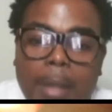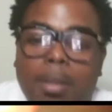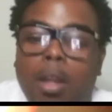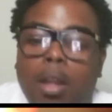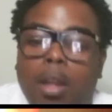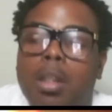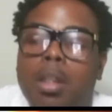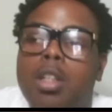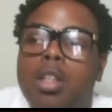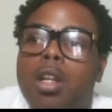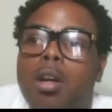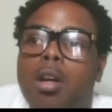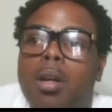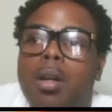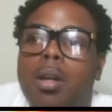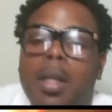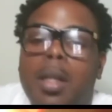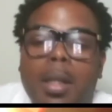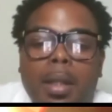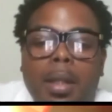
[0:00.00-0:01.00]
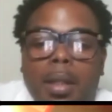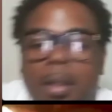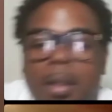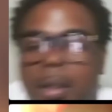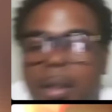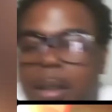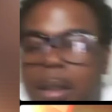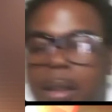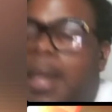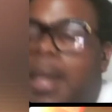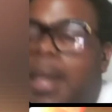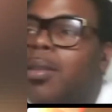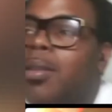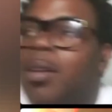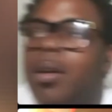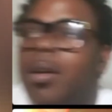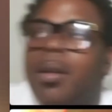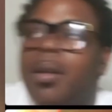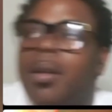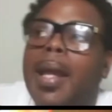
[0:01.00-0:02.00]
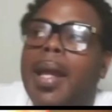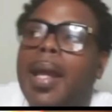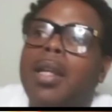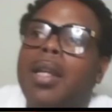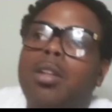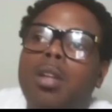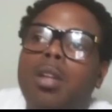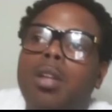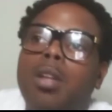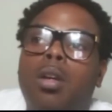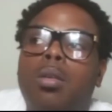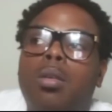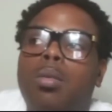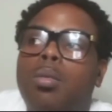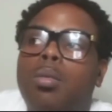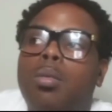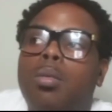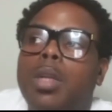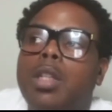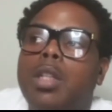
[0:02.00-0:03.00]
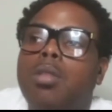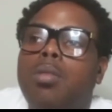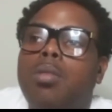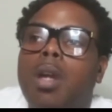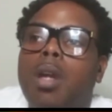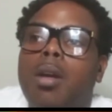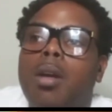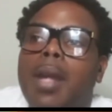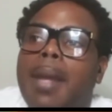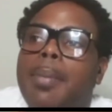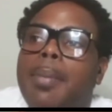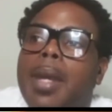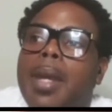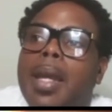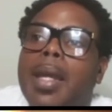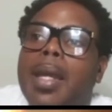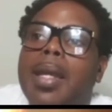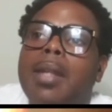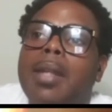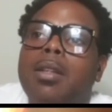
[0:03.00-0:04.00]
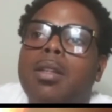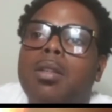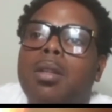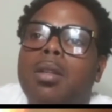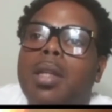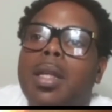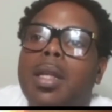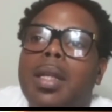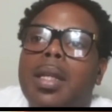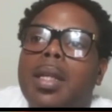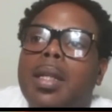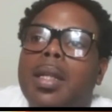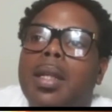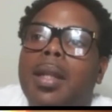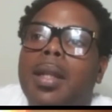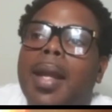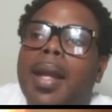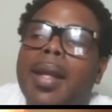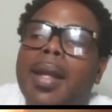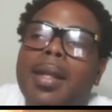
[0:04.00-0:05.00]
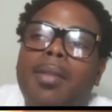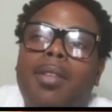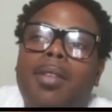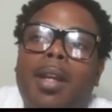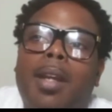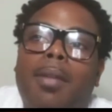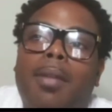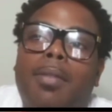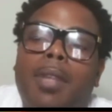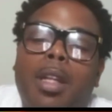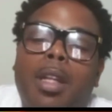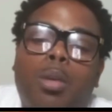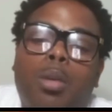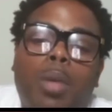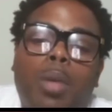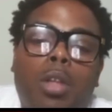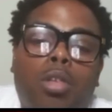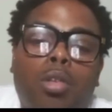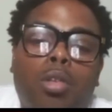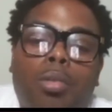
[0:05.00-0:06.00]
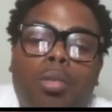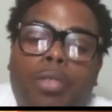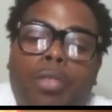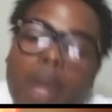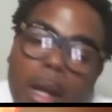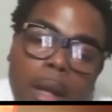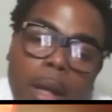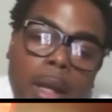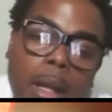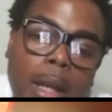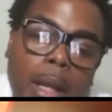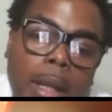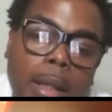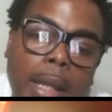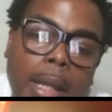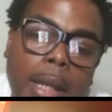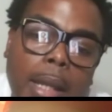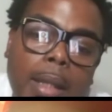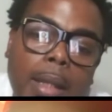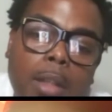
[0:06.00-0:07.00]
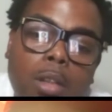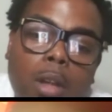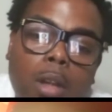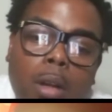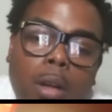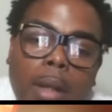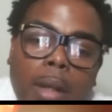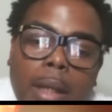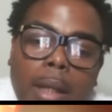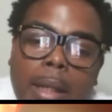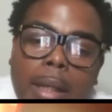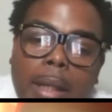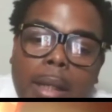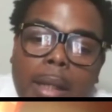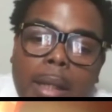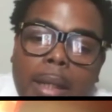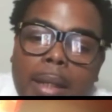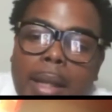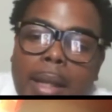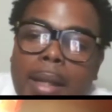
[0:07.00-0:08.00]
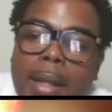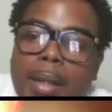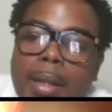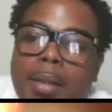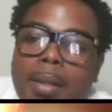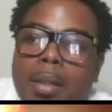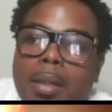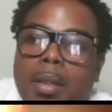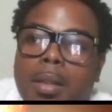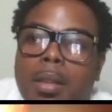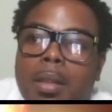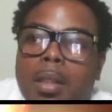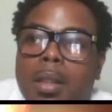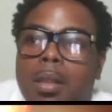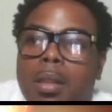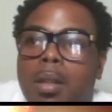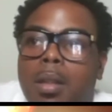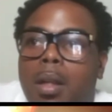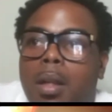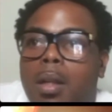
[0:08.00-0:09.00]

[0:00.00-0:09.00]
So, you know, yeah, so it's like, you know, when you know that, man, like this stuff then went too far. They didn't, you know, they didn't took the